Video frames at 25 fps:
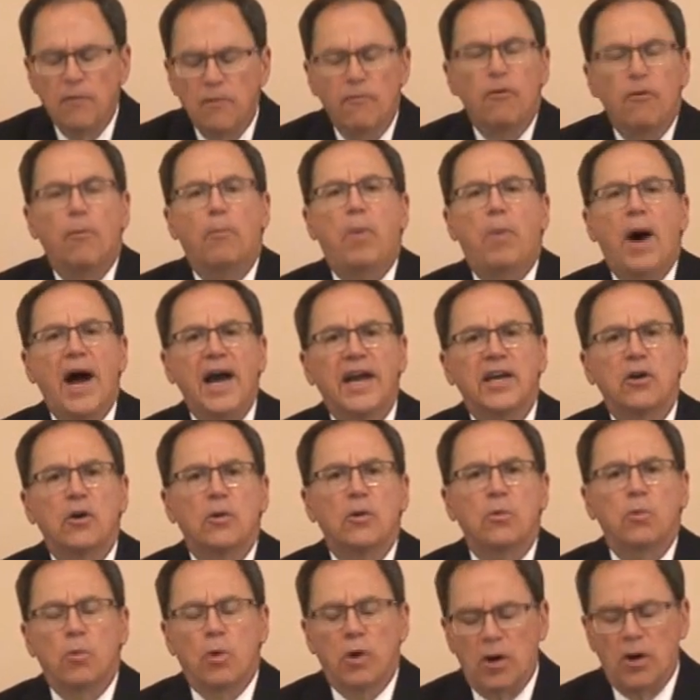For by
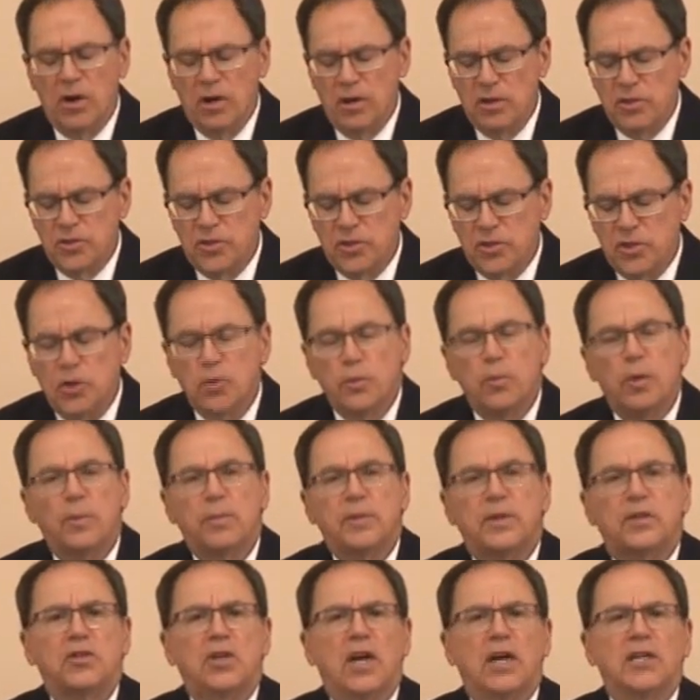your words you will
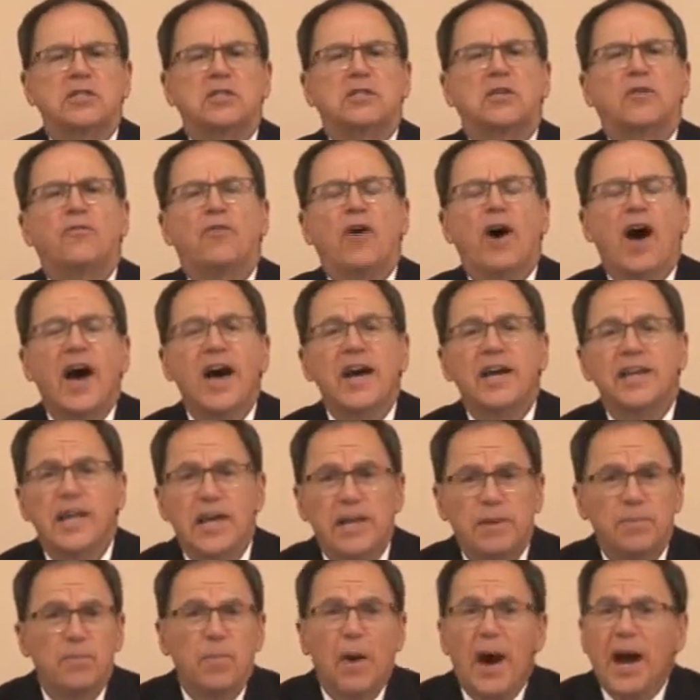be justified,
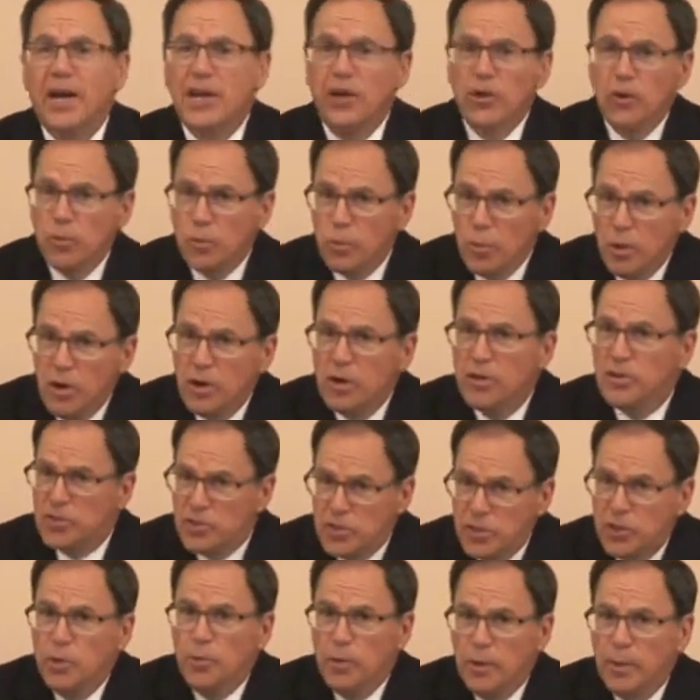and by your
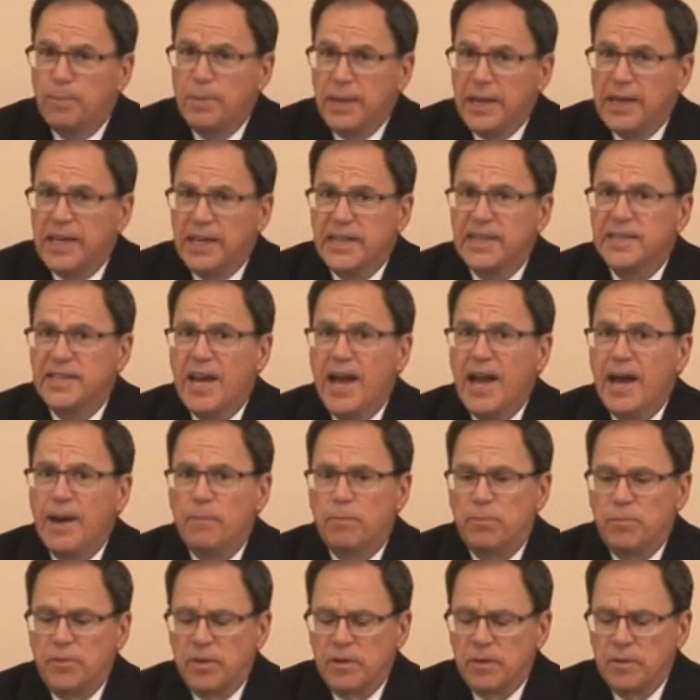words you will be
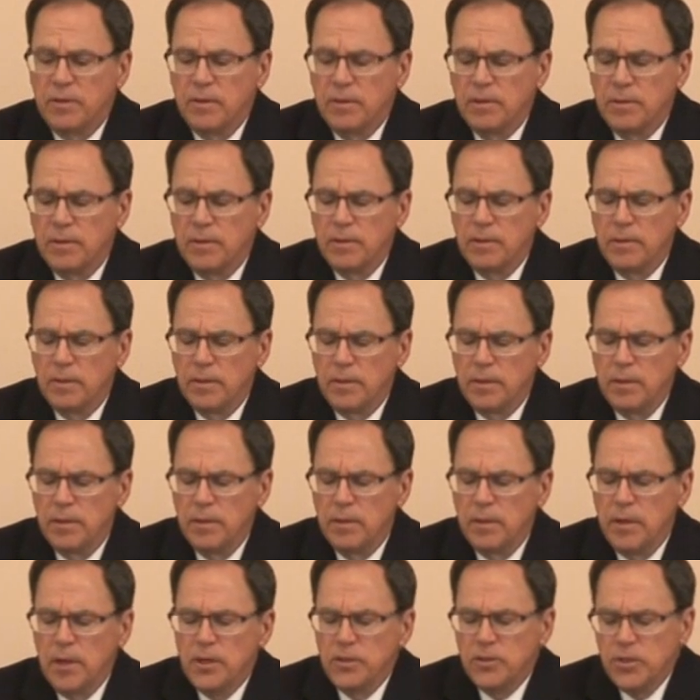condemned.
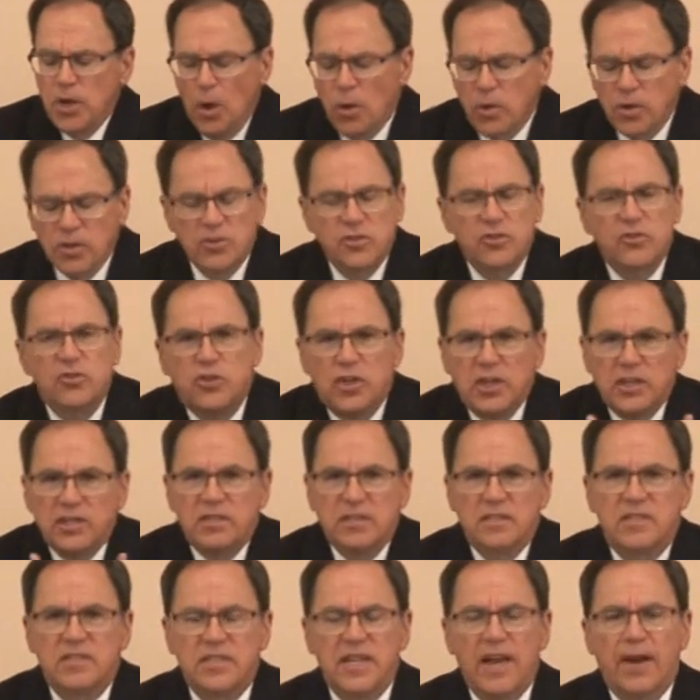Notice
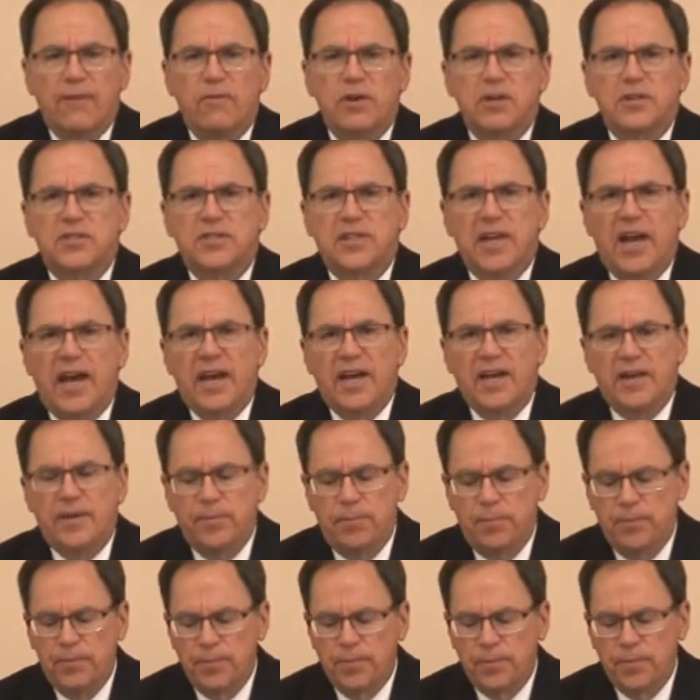Jesus never
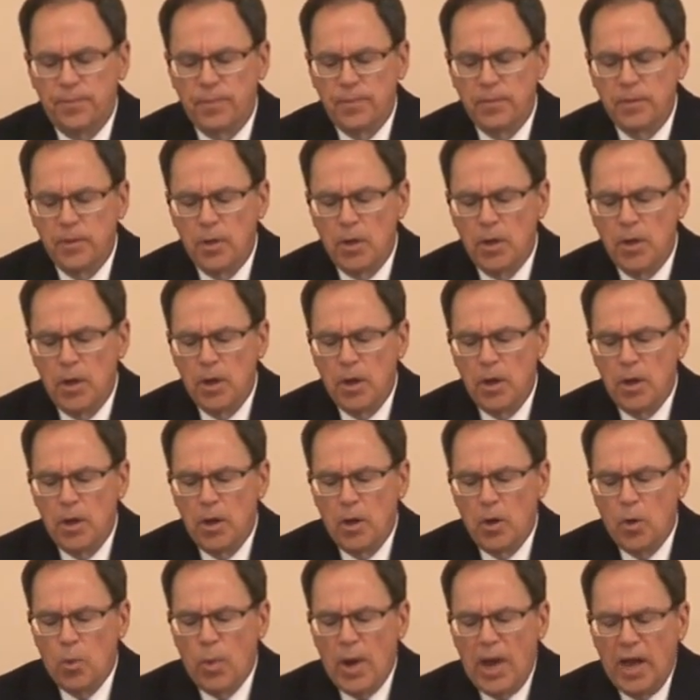said,
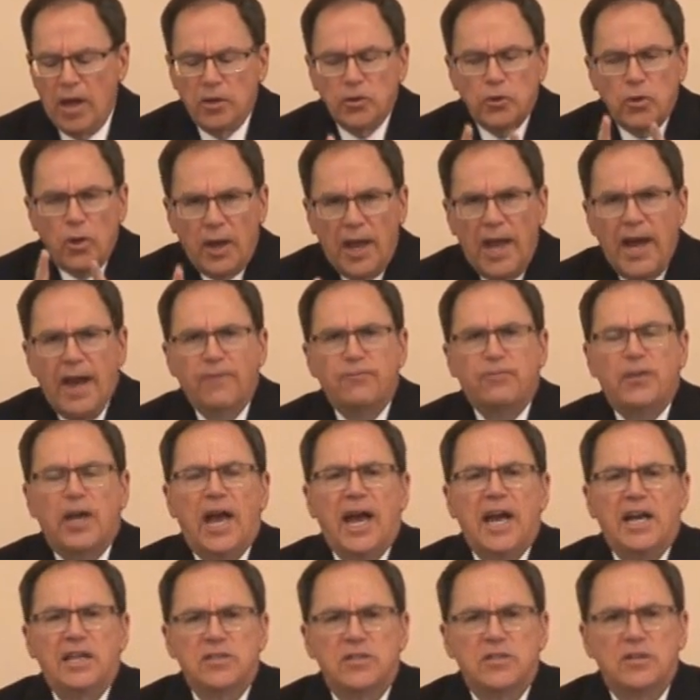Well, you'll have to
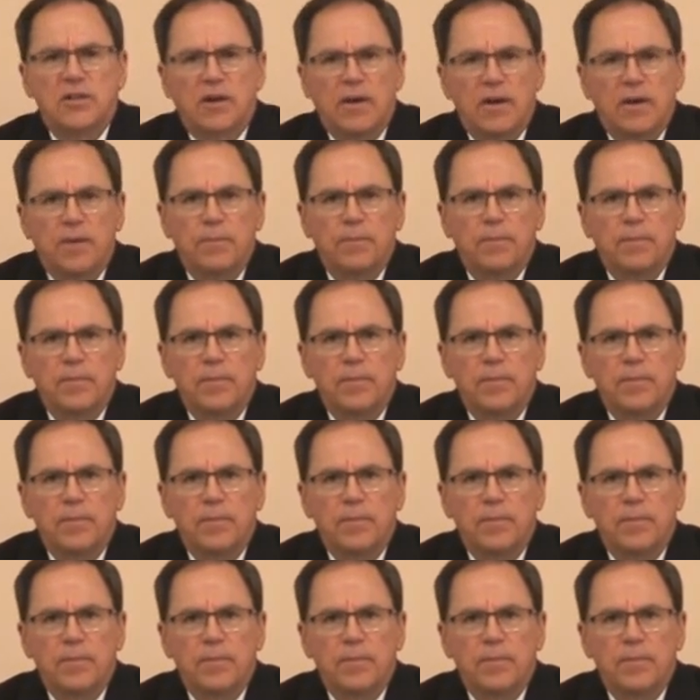answer